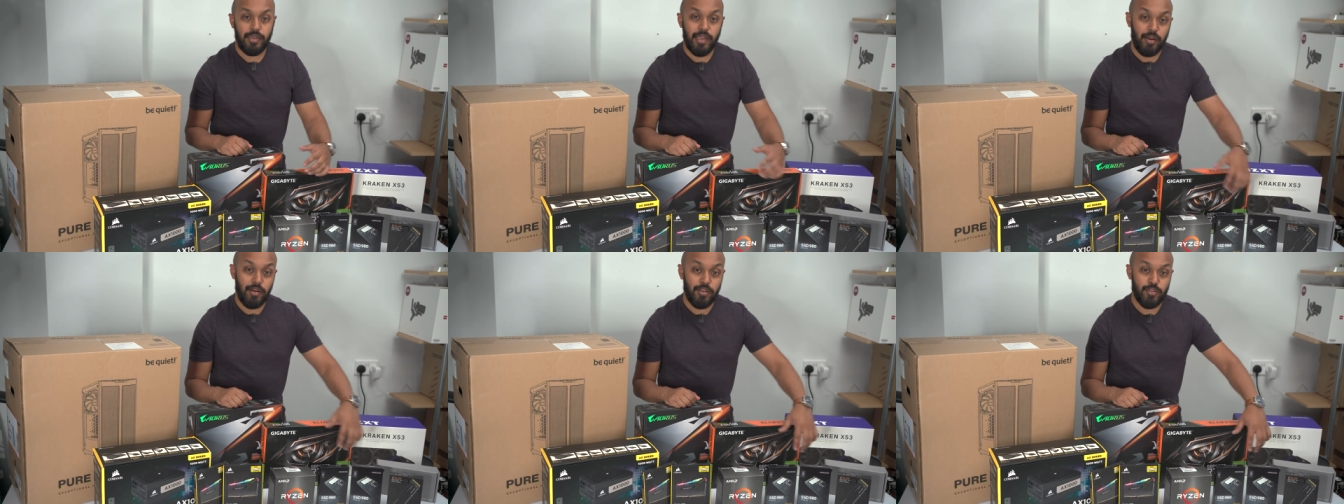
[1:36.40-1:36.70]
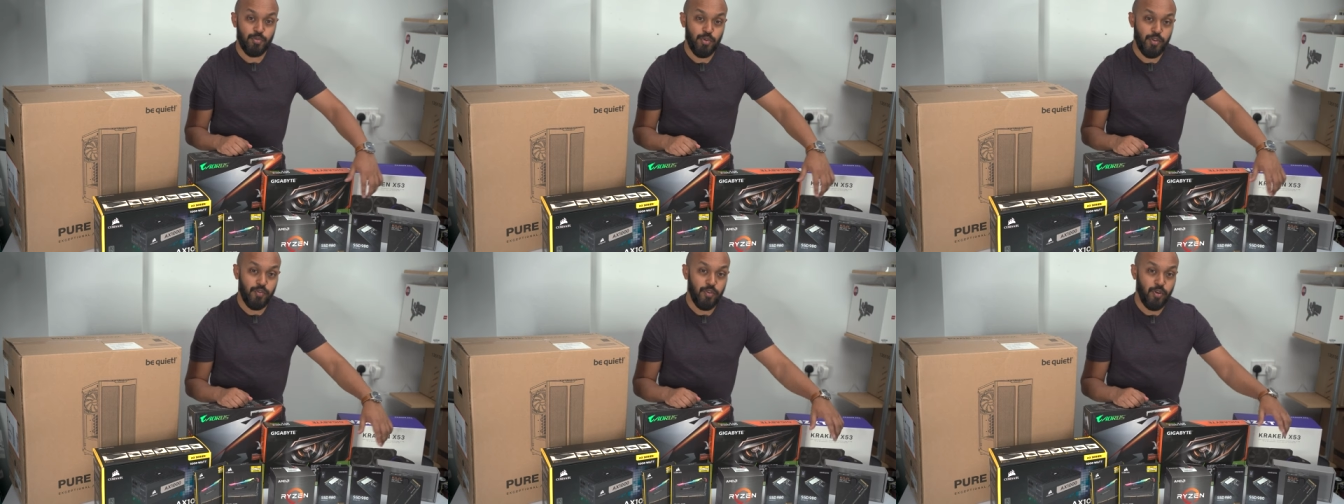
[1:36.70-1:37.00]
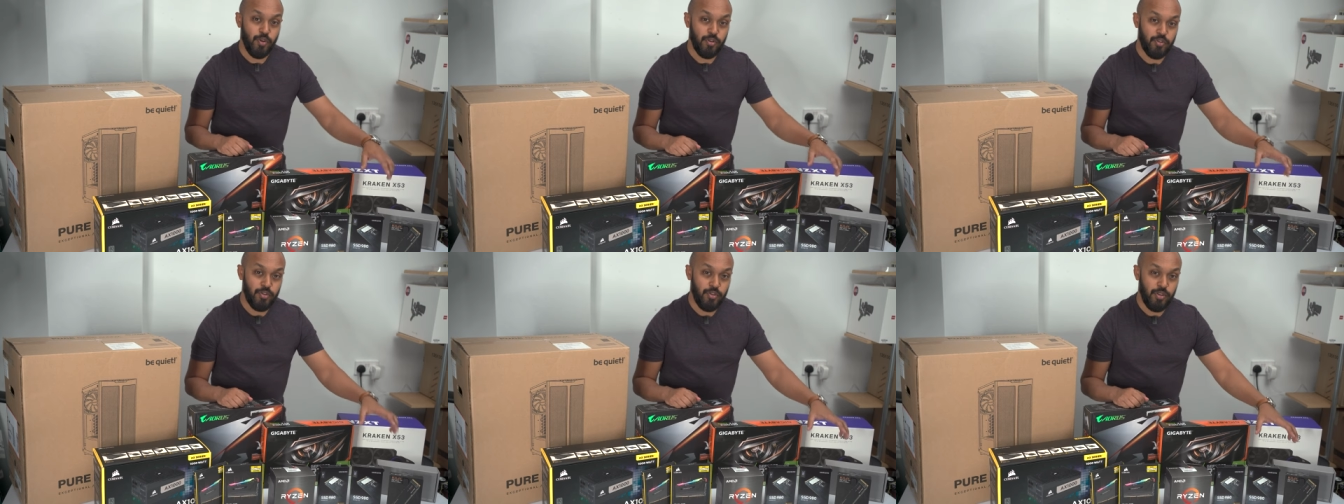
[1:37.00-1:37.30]
Now let's move
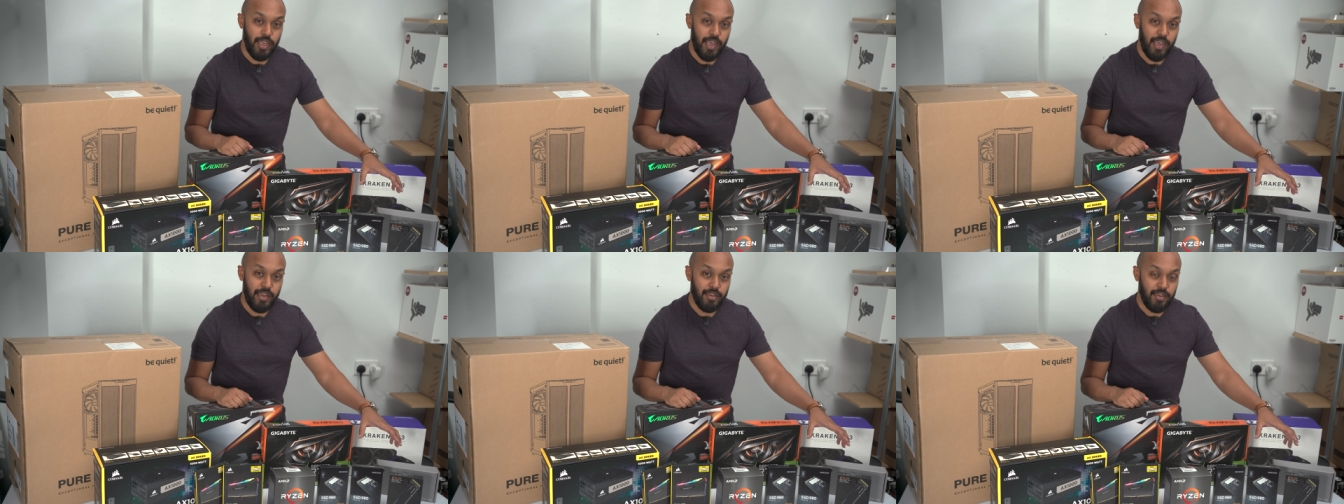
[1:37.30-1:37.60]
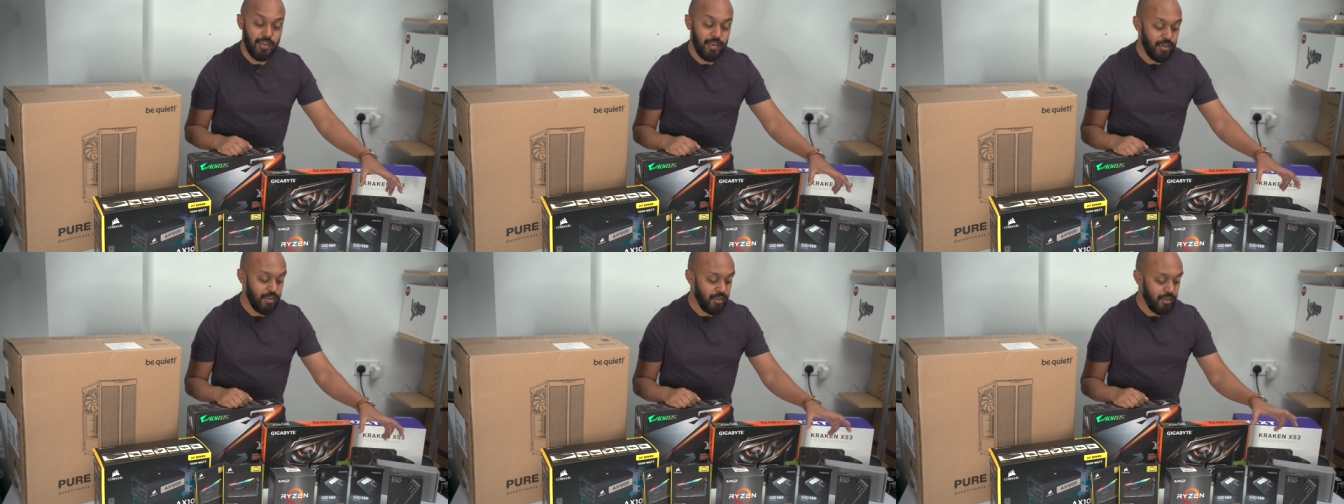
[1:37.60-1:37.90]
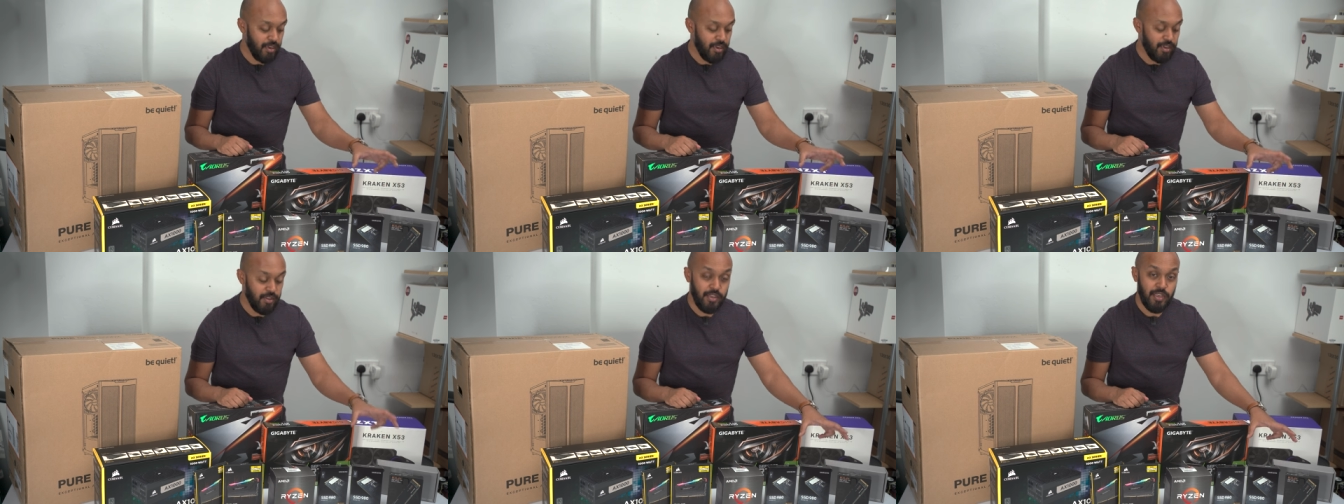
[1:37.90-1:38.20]
along to the end here. Uh,